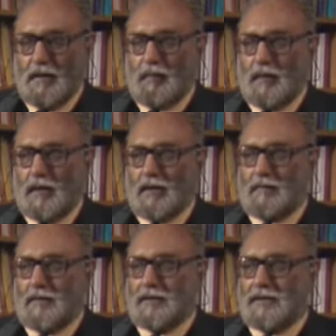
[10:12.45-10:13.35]
Well,
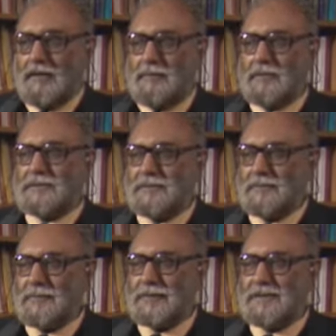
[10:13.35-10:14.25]
one of the most
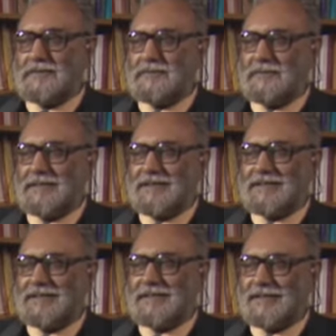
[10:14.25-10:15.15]
important
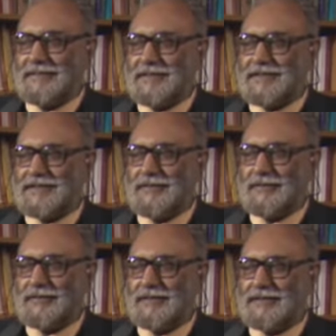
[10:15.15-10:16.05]
speakers at the first
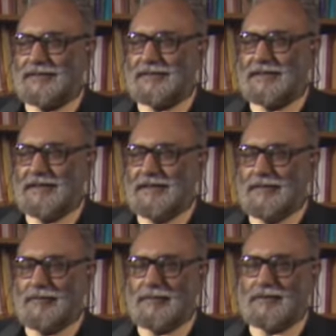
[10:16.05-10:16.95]
conference
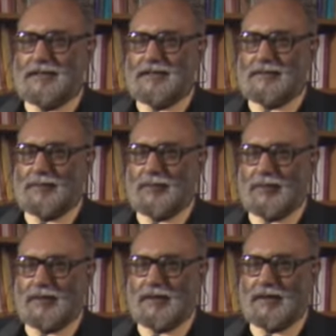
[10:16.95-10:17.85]
was Niels
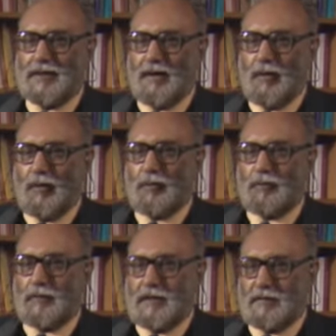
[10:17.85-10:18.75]
Bohr. Oh,
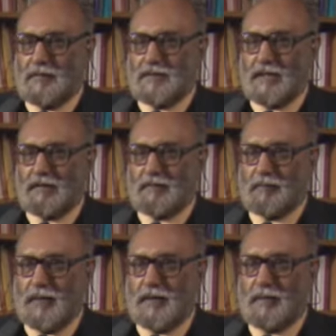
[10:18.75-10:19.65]
let me start
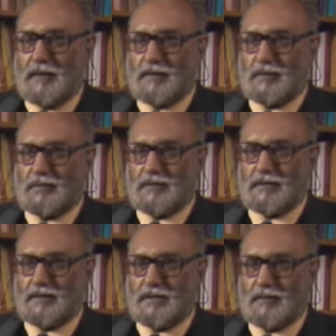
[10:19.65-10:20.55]
with Bhabha, who was the
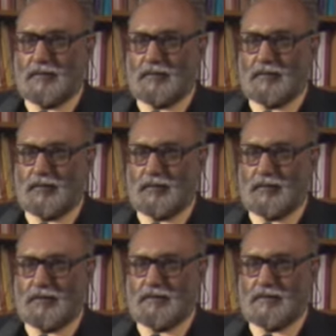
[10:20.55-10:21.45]
chairman of the whole
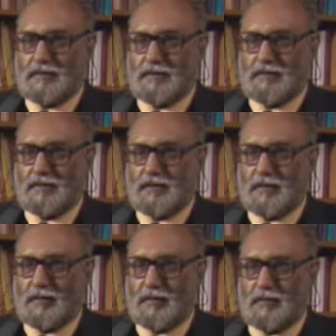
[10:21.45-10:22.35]
conference. He was the
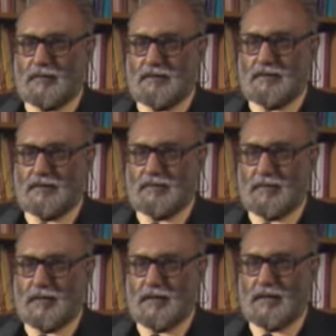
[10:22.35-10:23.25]
atomic physicist
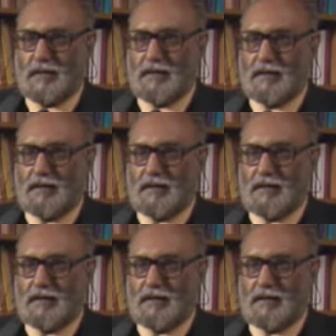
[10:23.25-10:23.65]
from India.